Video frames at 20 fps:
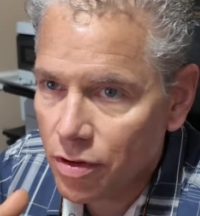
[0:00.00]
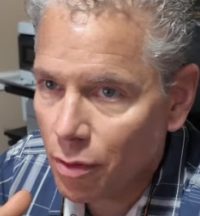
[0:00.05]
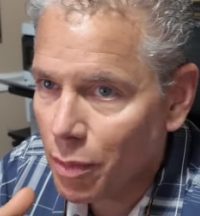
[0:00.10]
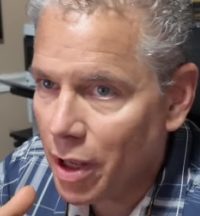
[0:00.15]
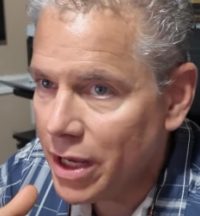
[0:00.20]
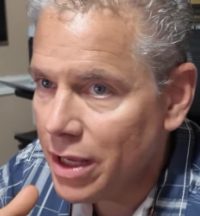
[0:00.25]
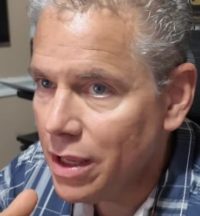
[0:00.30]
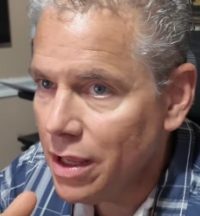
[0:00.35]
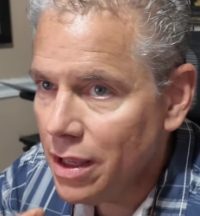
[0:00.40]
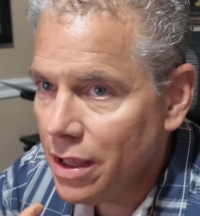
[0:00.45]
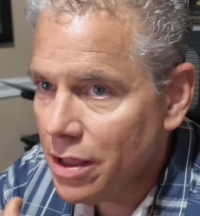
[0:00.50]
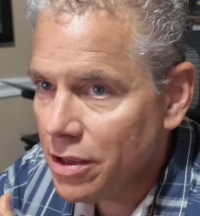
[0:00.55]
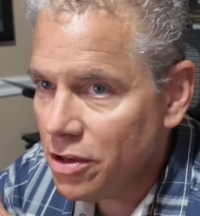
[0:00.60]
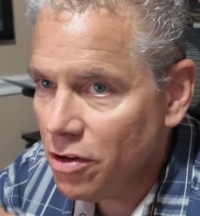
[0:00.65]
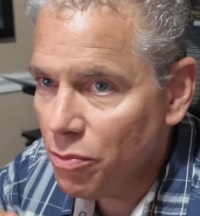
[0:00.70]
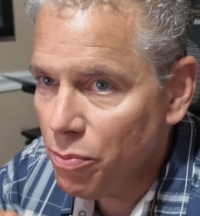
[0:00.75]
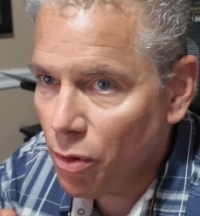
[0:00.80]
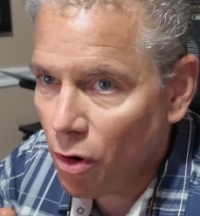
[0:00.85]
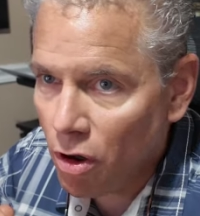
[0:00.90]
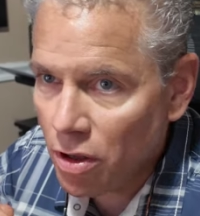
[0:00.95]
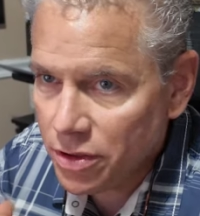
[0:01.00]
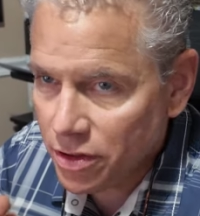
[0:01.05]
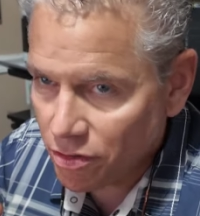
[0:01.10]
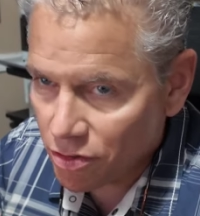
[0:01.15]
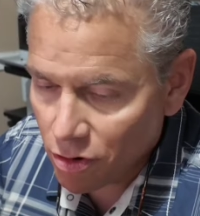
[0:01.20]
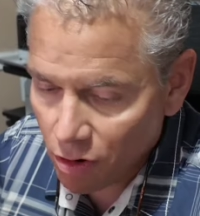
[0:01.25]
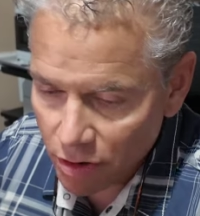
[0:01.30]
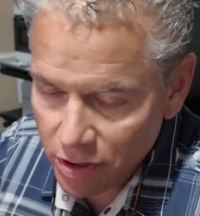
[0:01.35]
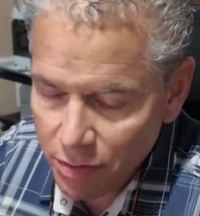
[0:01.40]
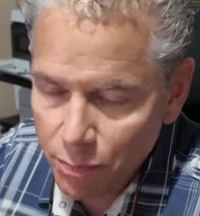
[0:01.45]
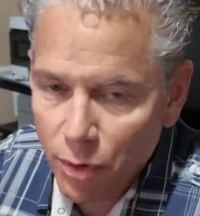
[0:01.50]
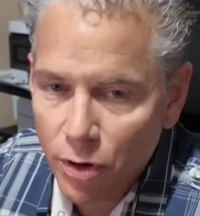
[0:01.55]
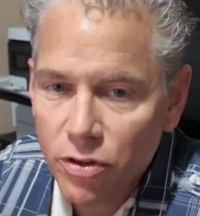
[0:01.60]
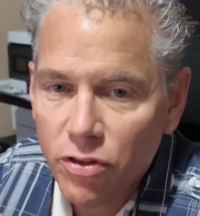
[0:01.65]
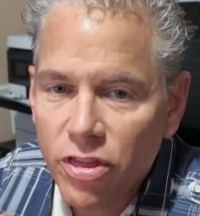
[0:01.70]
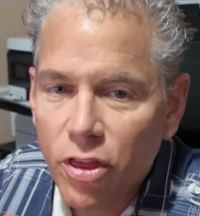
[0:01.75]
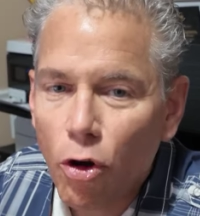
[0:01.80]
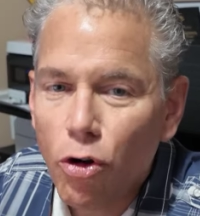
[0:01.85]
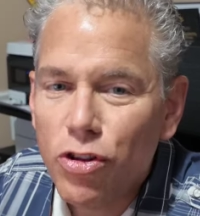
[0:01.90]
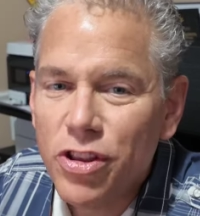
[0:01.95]
I'm like, you bought this car, you
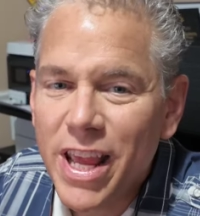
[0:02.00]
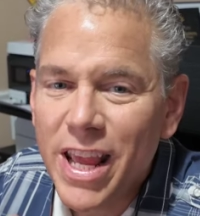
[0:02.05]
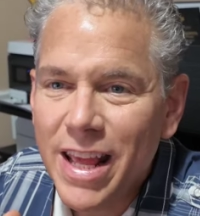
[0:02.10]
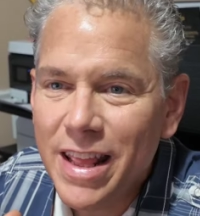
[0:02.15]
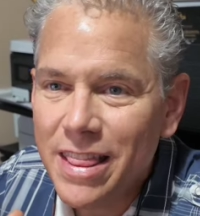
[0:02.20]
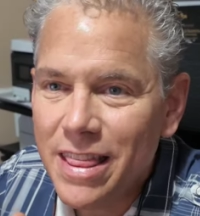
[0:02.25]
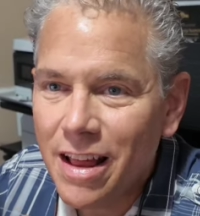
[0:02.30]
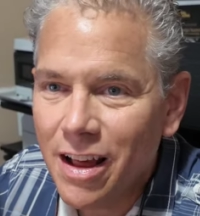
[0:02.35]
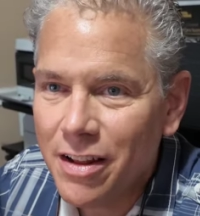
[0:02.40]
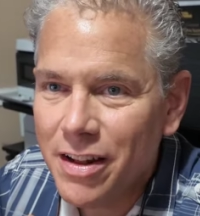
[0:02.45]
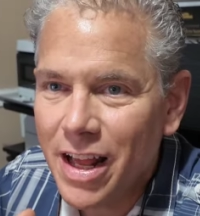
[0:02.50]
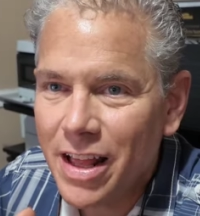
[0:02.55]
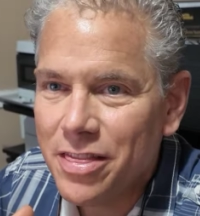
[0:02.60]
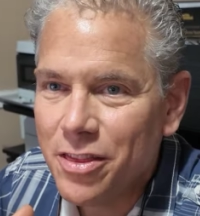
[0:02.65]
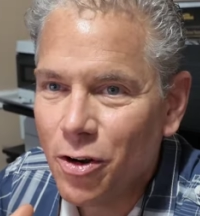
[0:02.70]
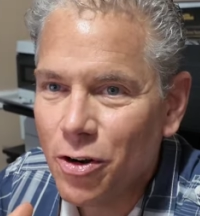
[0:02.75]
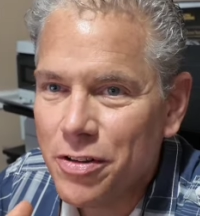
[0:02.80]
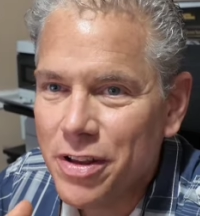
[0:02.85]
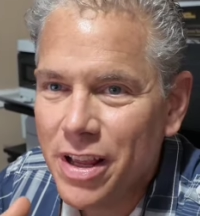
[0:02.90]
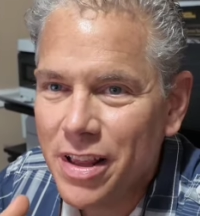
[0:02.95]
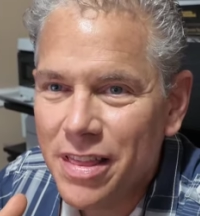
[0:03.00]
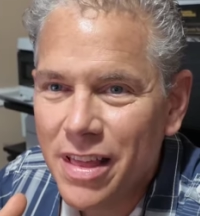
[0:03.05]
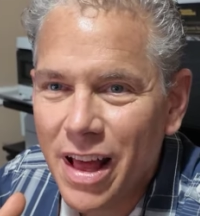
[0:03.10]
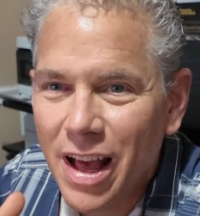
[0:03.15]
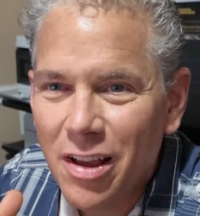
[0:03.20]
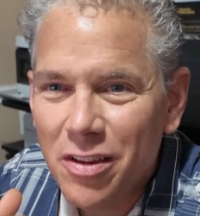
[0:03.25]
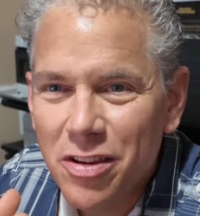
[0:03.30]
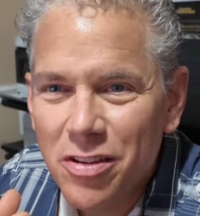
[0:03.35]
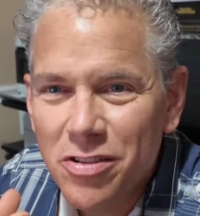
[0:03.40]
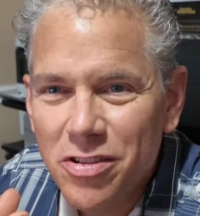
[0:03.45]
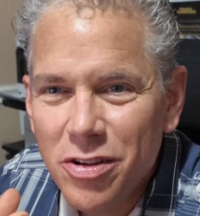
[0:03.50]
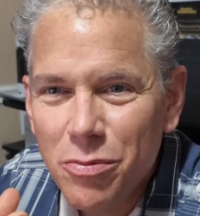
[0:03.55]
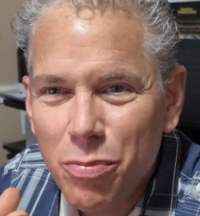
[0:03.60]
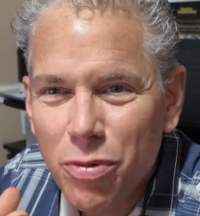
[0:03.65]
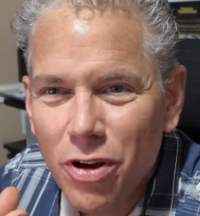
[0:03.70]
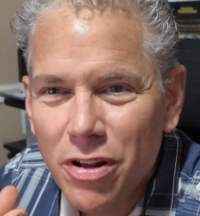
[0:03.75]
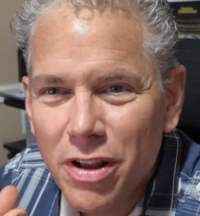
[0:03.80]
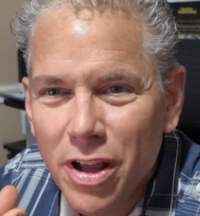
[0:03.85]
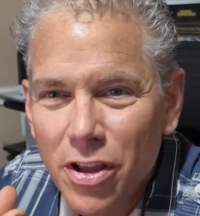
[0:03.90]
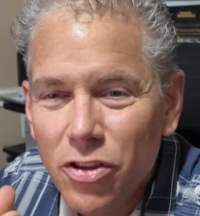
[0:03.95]
put not 13,000, she
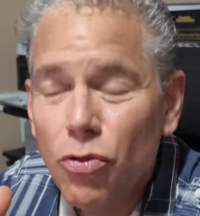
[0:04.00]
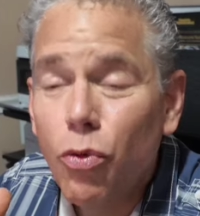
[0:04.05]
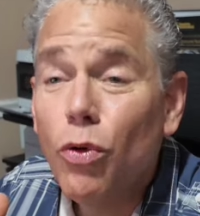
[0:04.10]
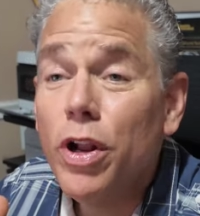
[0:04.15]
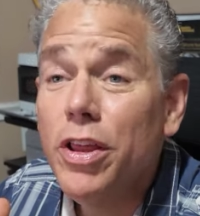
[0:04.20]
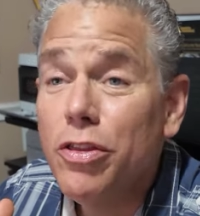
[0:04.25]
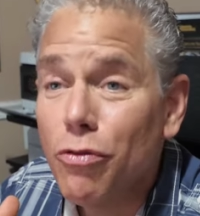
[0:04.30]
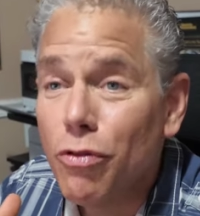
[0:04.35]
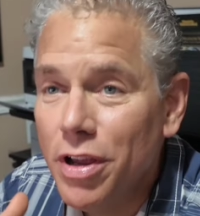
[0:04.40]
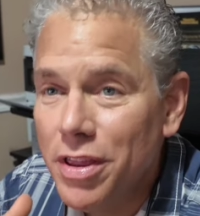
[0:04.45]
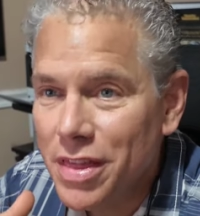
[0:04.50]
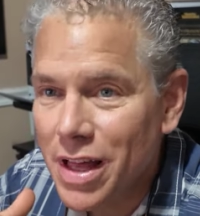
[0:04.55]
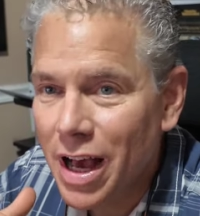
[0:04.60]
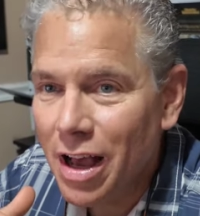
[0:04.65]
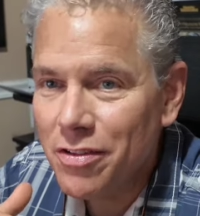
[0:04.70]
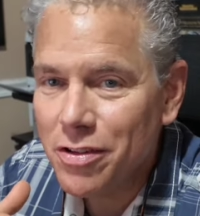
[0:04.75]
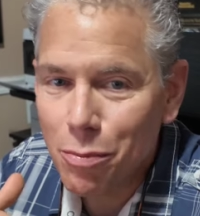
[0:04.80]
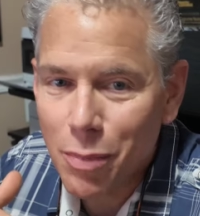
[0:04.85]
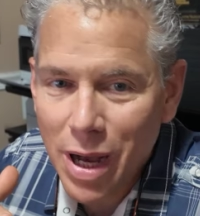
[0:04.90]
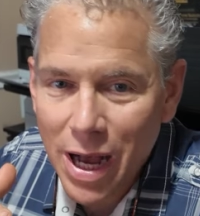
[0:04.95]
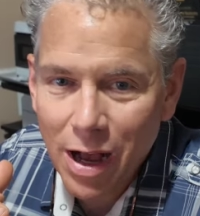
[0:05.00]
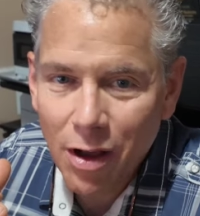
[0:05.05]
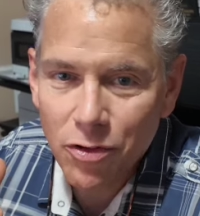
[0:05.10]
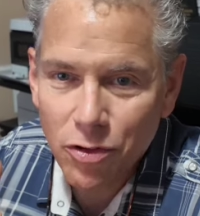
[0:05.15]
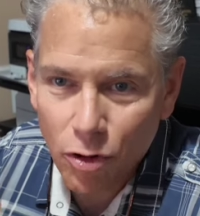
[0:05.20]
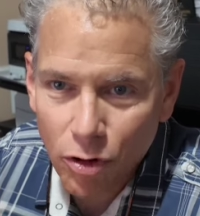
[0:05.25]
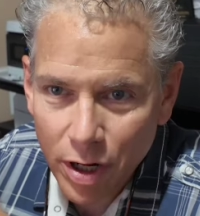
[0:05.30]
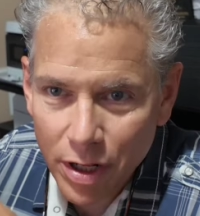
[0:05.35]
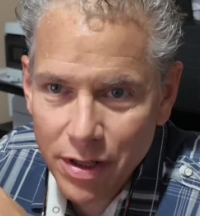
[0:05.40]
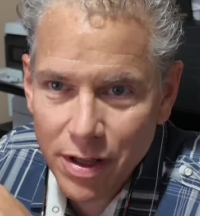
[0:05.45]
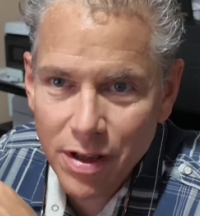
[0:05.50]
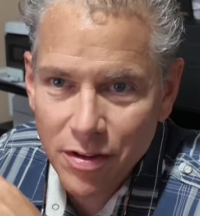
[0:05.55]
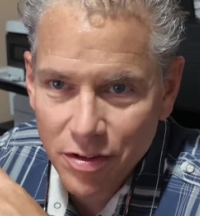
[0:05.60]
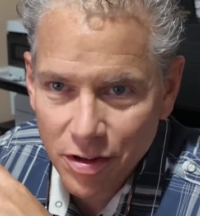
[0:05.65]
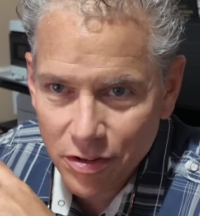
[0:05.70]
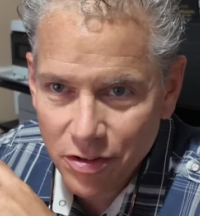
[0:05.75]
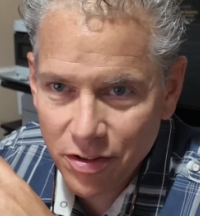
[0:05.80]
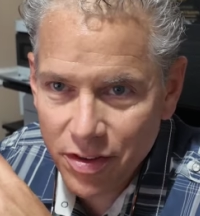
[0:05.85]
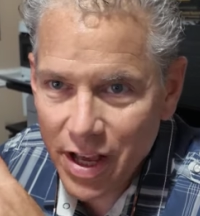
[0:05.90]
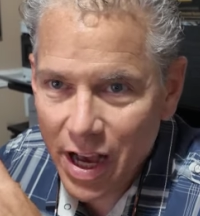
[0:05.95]
put 23,000 miles on it
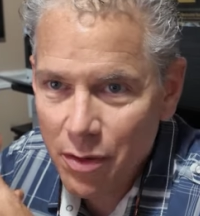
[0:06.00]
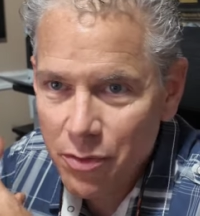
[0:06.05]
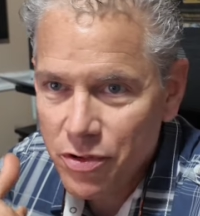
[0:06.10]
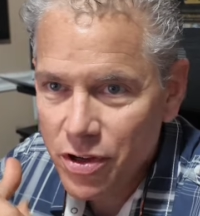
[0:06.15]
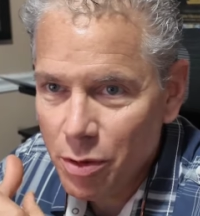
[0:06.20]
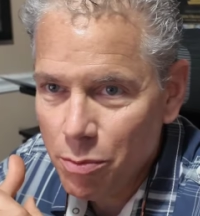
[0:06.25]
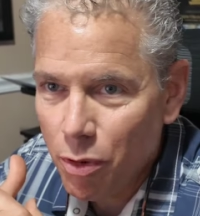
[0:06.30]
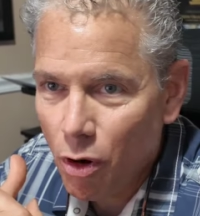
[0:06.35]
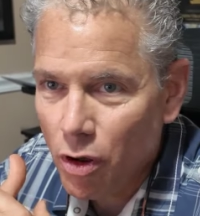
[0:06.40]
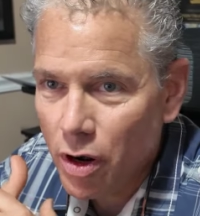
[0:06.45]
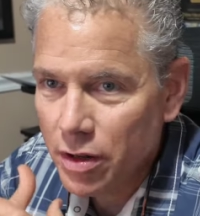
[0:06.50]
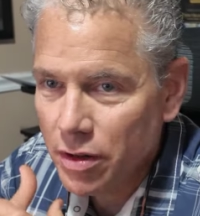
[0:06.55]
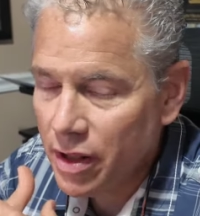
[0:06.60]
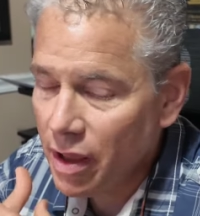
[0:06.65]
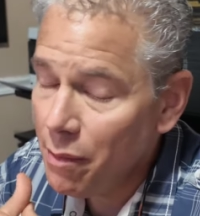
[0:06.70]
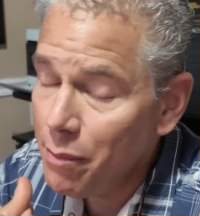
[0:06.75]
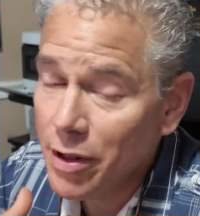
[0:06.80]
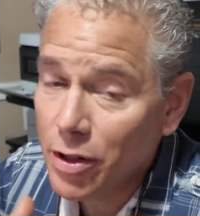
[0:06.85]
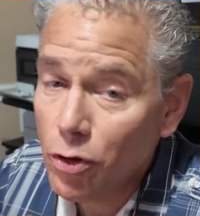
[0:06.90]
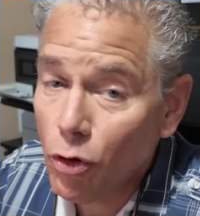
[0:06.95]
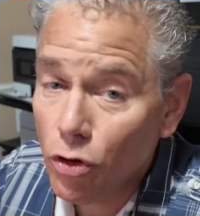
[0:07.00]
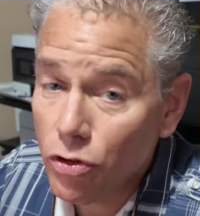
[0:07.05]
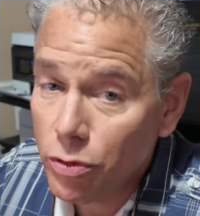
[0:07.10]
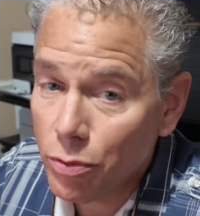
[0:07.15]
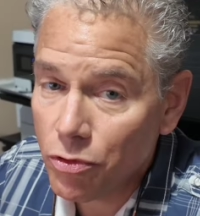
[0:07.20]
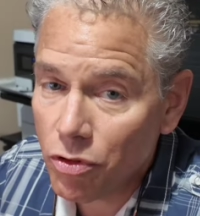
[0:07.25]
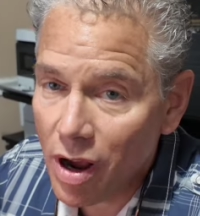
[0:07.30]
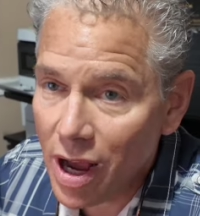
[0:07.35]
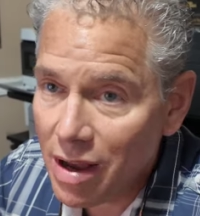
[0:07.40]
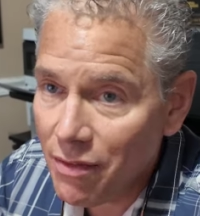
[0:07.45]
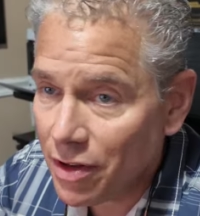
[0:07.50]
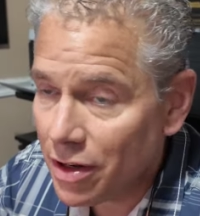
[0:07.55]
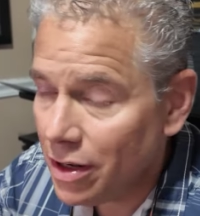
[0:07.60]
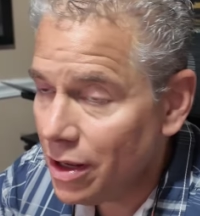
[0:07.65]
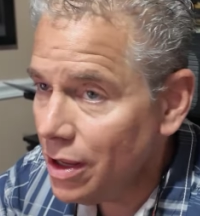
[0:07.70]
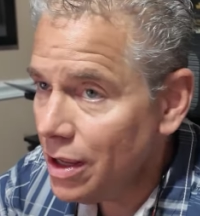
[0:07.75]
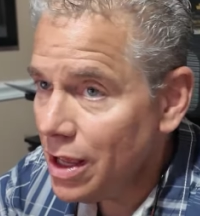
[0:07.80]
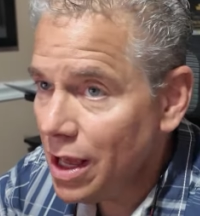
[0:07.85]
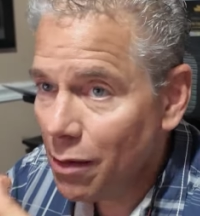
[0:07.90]
since the time she had bought it. They had been doing some driving.